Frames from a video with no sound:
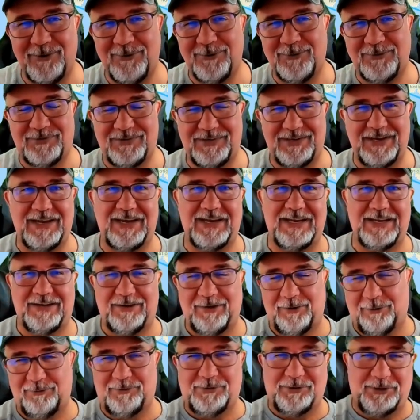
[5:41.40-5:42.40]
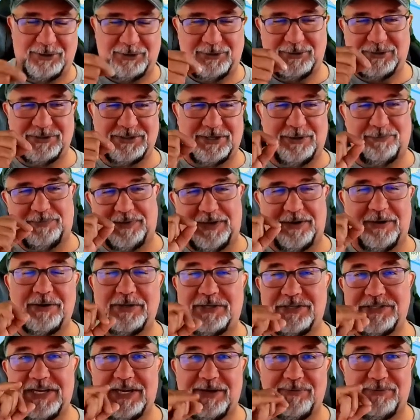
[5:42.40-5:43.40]
tea, and you could sip the
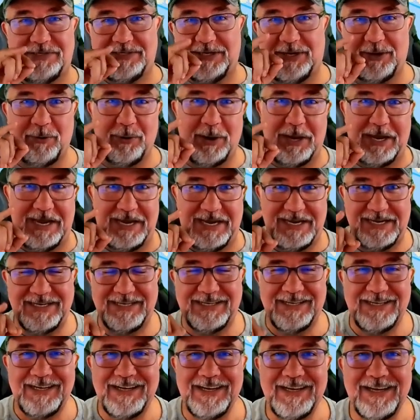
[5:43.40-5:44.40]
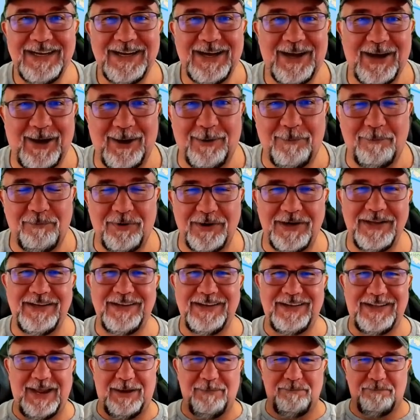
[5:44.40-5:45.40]
tea with the queen, but
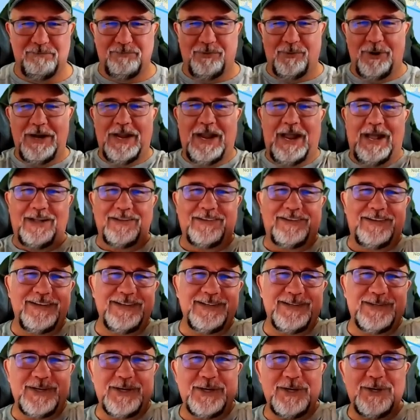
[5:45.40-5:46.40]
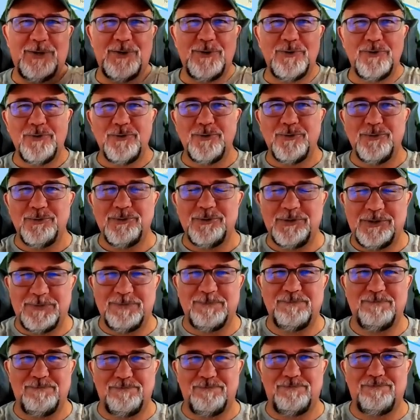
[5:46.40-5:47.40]
they bring out these huge
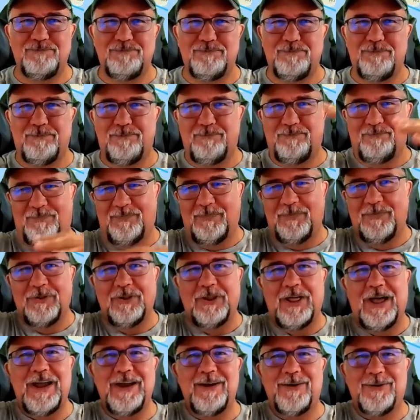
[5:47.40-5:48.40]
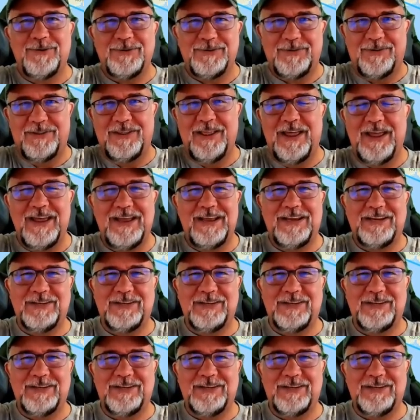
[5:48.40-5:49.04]
layered things